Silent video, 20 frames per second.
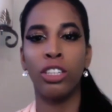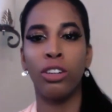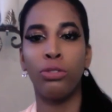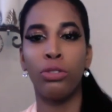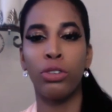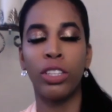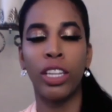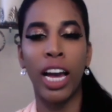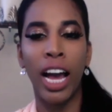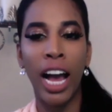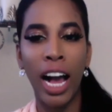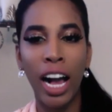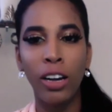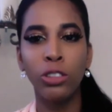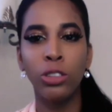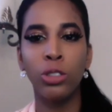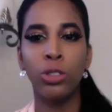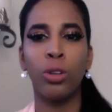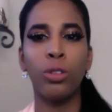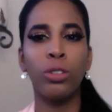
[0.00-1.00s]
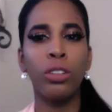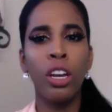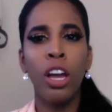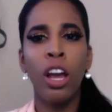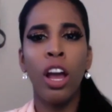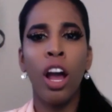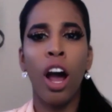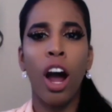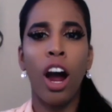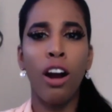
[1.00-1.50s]
for the household,
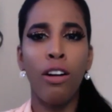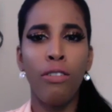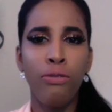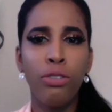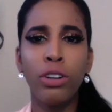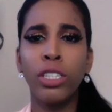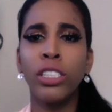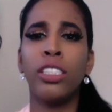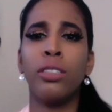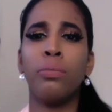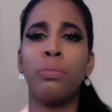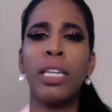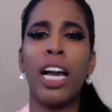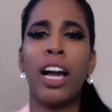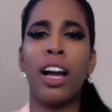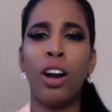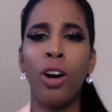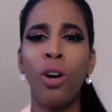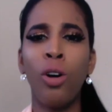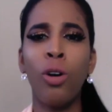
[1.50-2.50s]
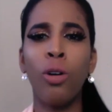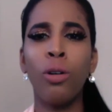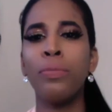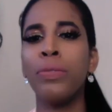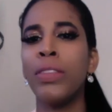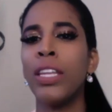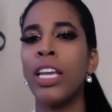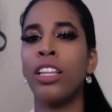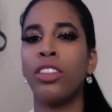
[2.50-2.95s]
are forced to be at home.